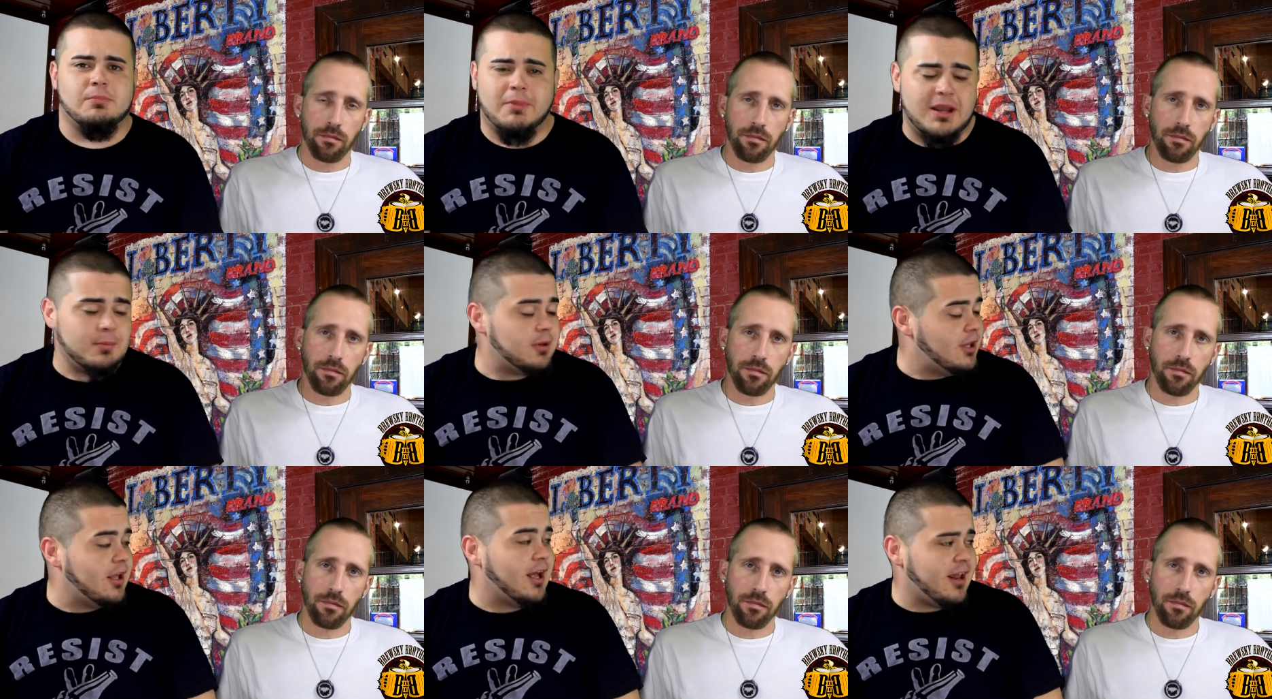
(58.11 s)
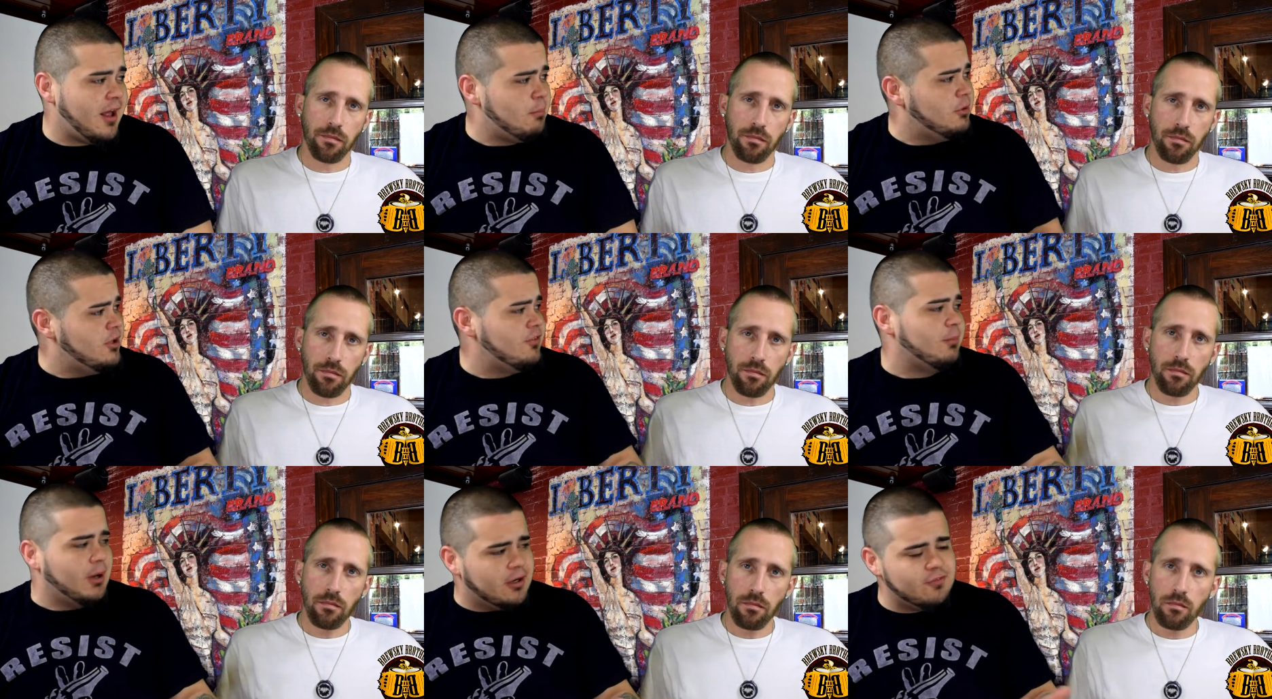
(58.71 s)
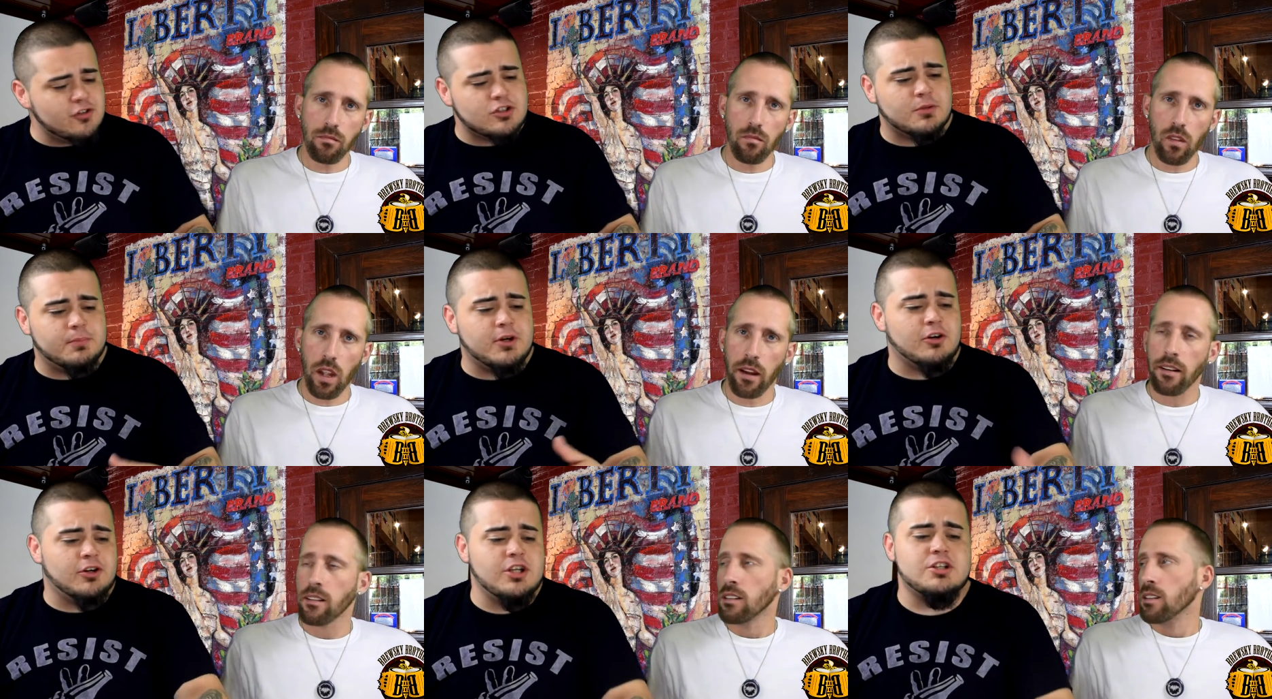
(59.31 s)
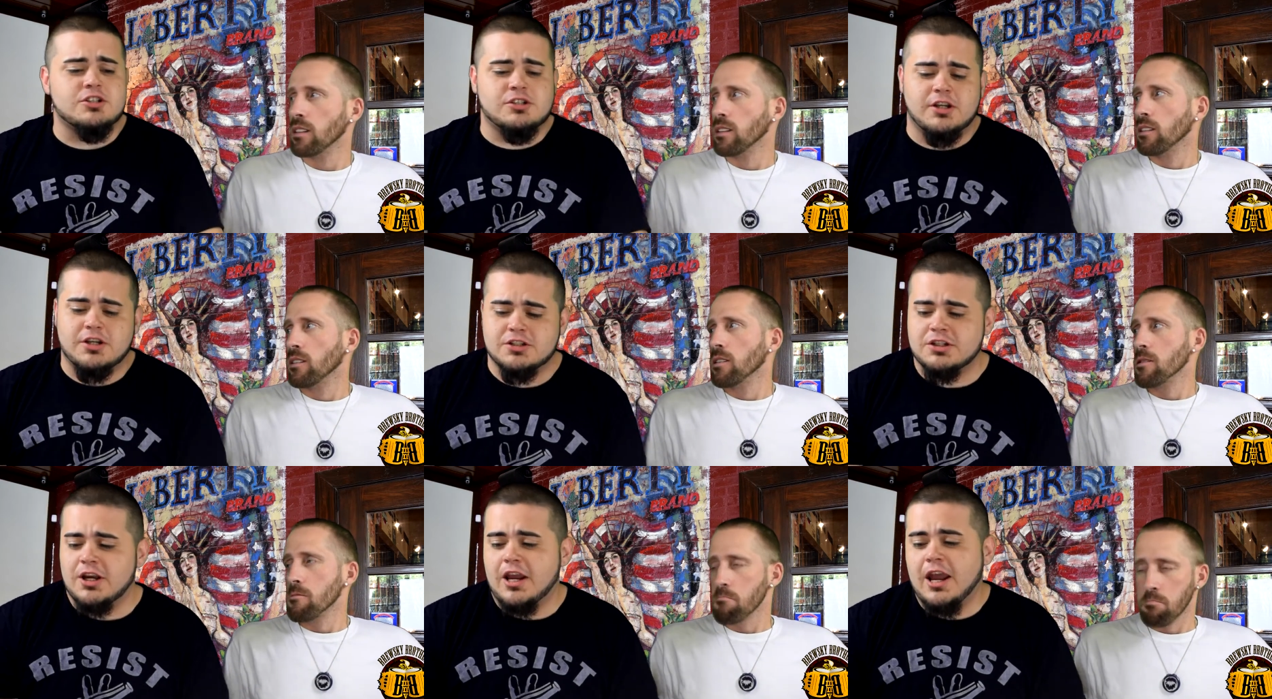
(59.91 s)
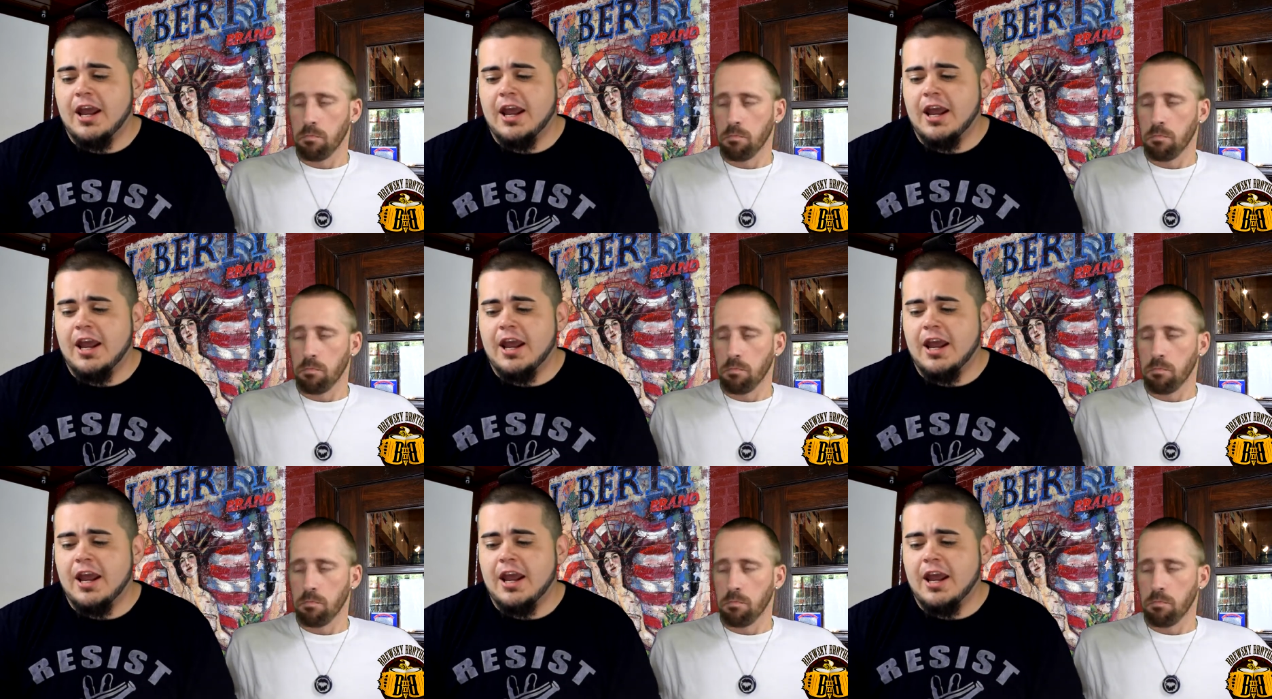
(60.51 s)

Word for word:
Speaker 1: And maybe I believe they might have used the beer in each dish.